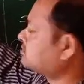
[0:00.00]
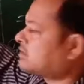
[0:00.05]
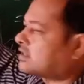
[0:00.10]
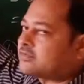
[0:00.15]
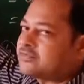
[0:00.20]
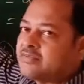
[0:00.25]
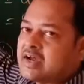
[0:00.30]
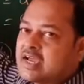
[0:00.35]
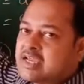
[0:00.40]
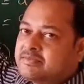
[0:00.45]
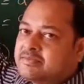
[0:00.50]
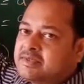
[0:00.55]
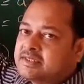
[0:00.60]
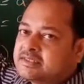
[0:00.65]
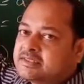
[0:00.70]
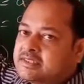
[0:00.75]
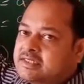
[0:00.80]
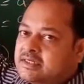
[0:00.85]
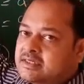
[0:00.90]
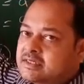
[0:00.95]
the power
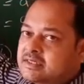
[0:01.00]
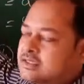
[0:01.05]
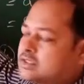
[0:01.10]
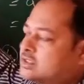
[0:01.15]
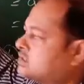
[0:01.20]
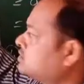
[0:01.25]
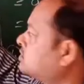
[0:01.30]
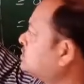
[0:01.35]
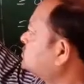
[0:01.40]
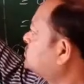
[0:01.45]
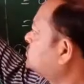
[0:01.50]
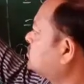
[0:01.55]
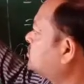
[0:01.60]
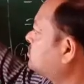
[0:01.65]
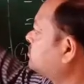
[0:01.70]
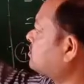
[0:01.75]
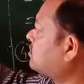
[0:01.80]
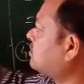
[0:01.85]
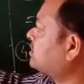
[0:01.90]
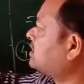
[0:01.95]
5 is here.
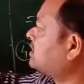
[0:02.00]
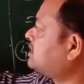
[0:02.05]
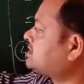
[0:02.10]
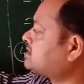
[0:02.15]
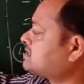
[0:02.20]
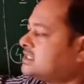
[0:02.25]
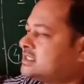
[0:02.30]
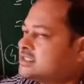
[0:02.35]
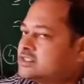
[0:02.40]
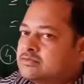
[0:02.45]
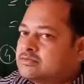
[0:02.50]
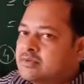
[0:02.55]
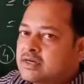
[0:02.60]
So already c to